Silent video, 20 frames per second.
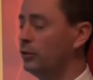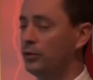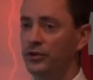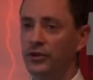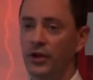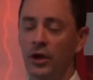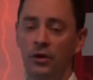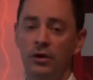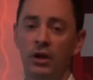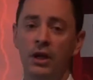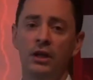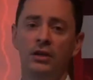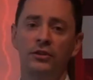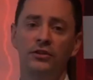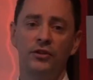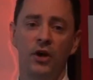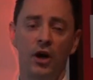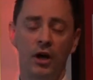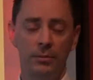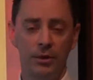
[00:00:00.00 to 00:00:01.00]
also
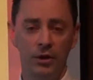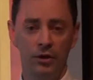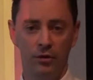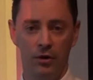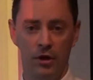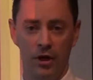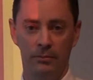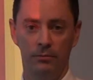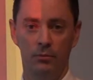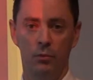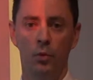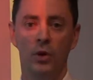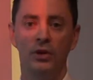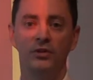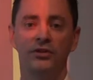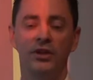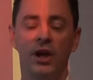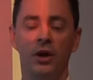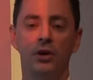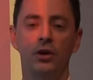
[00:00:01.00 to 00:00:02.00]
cybercrime.
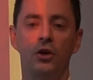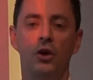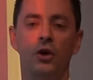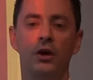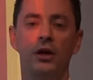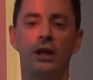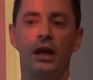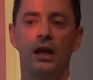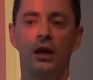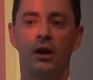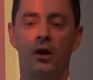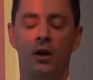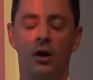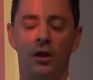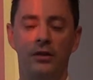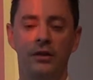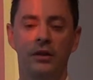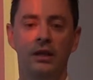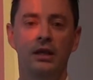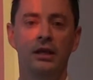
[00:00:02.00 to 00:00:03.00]
What's going
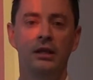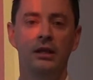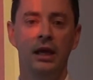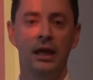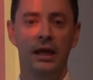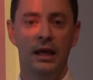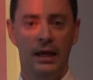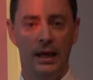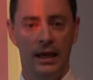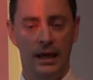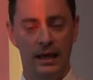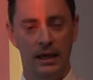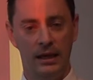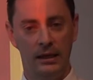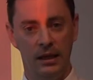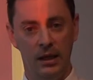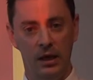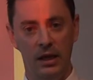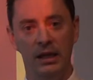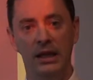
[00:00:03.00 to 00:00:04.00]
on the
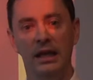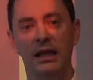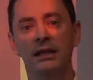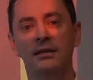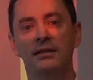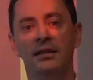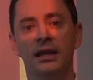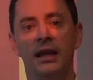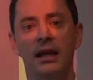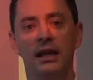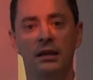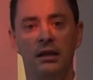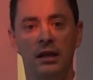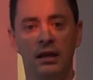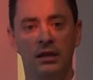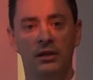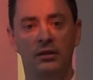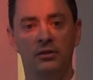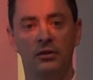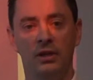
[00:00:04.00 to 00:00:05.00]

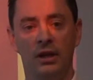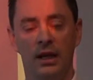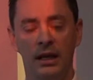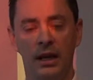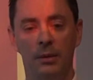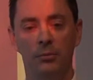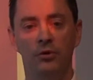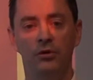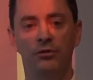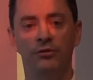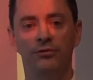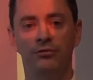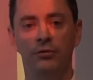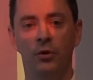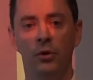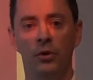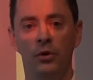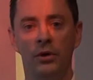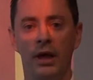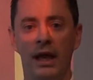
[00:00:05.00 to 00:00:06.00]
internet is a number of
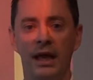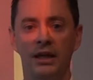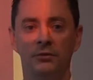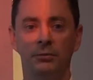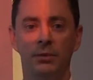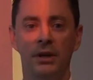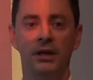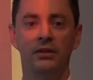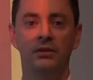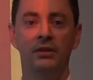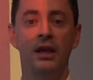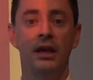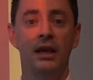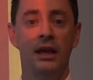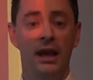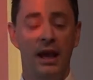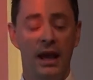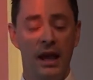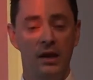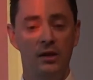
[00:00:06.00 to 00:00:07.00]
fraud aspects,
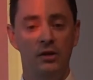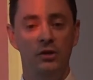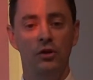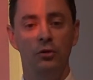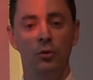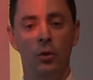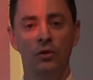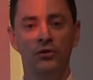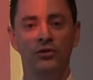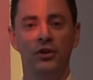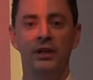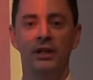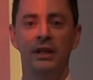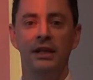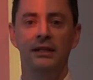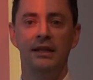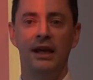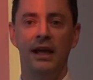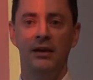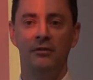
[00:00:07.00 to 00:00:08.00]
and you also
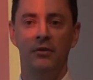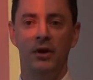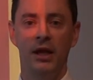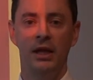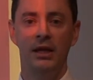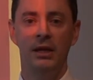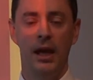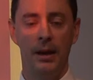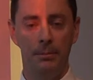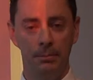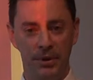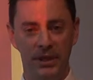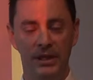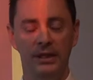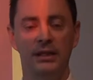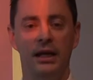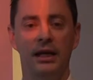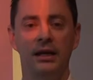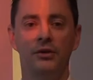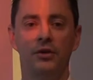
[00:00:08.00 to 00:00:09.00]
need to have a
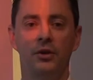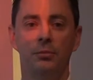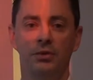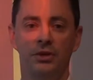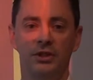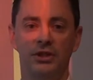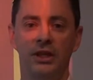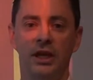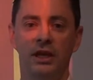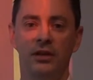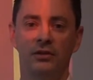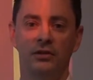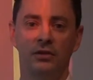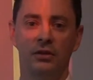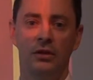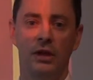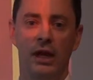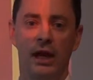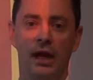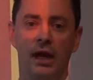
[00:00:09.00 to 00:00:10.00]
pillar that
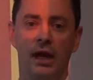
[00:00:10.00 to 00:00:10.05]
protects